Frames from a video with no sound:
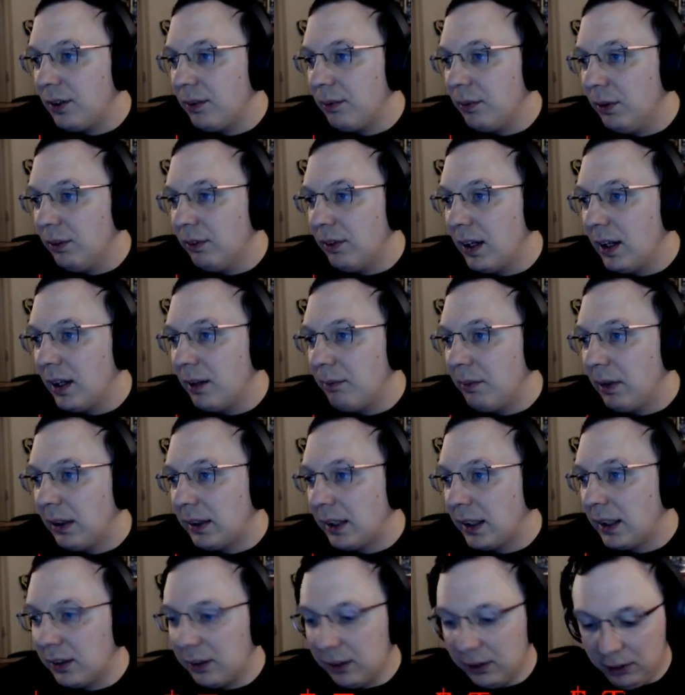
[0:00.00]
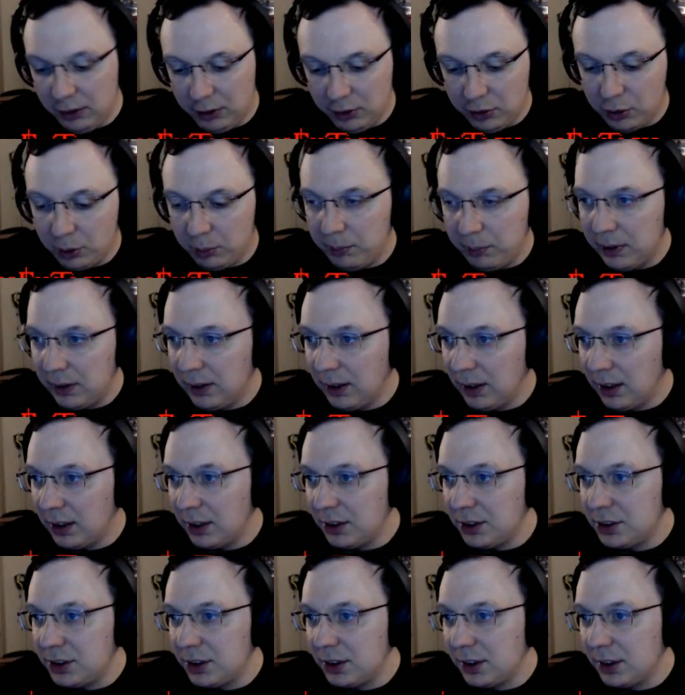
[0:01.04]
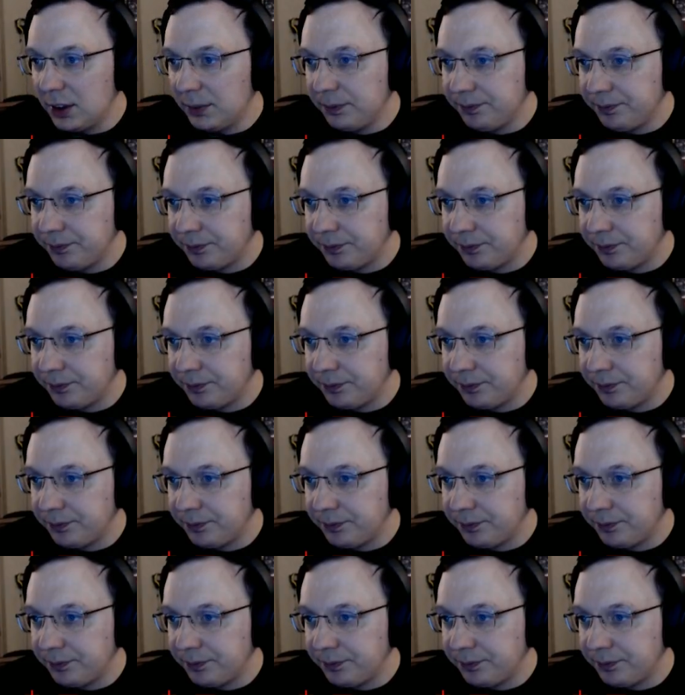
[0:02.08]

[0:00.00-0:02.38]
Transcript: Make that a little bit larger.